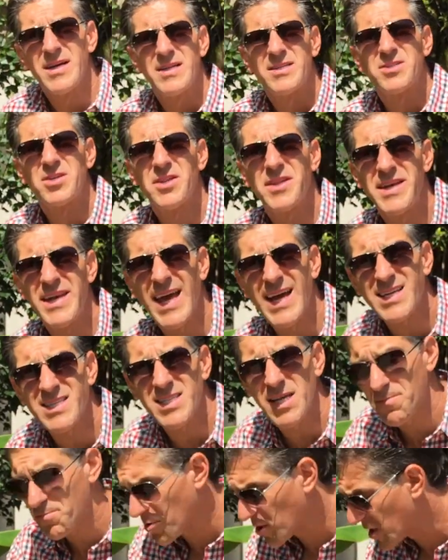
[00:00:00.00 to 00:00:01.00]
And so the next
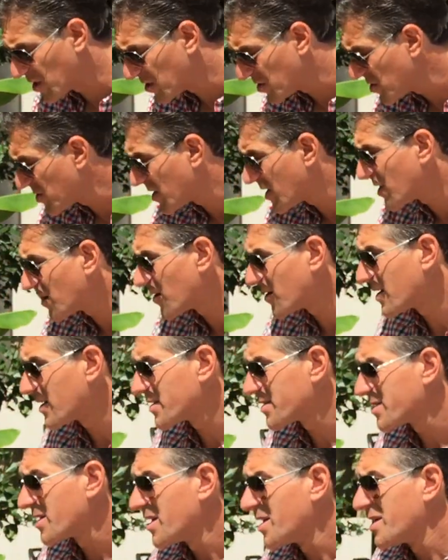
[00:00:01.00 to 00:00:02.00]
step we're gonna do here
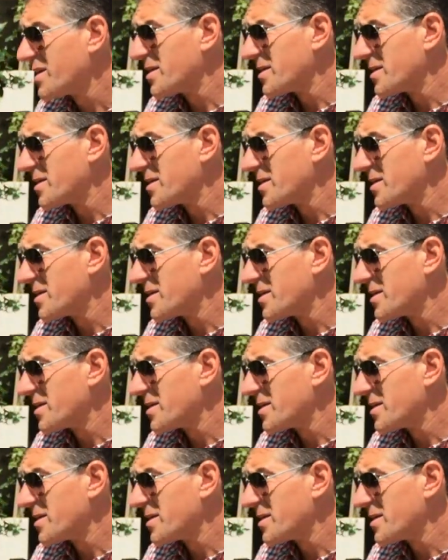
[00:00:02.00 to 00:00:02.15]
is,